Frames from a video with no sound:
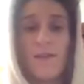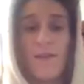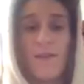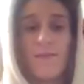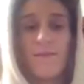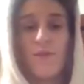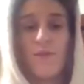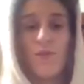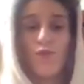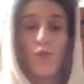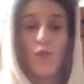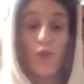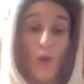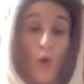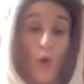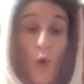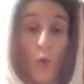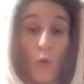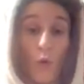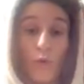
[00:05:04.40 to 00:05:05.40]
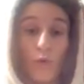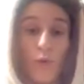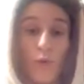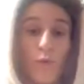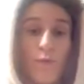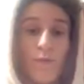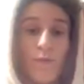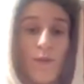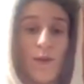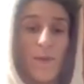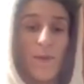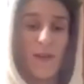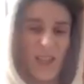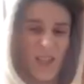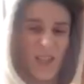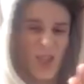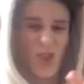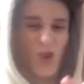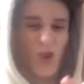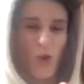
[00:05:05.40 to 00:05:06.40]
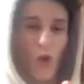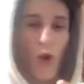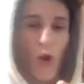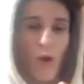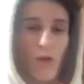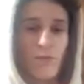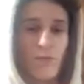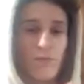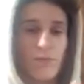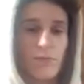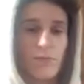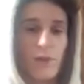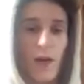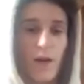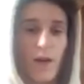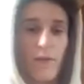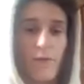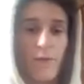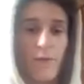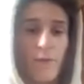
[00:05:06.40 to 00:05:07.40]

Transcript: to drill a hole through and make like a straw kind of